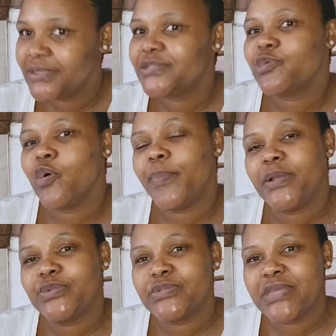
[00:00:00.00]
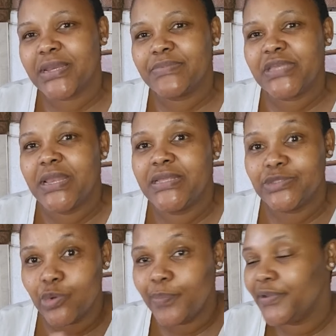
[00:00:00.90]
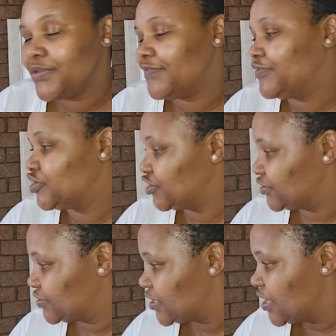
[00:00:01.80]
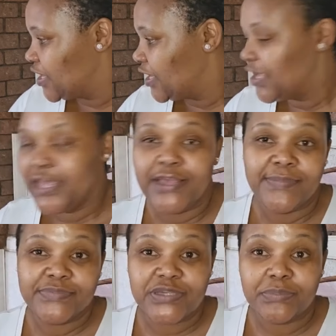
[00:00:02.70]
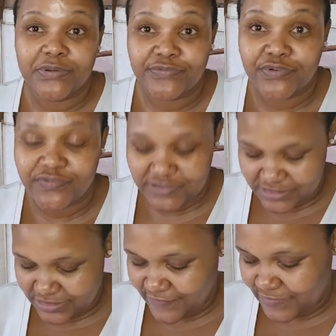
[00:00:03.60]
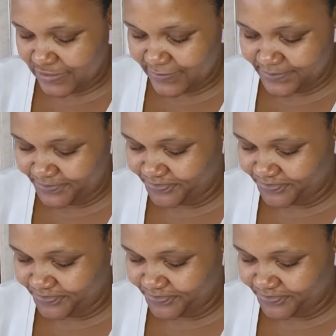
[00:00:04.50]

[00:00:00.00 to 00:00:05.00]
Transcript: Let's go back to scripture. Let's open Ephesians um, chapter 4 verse 7.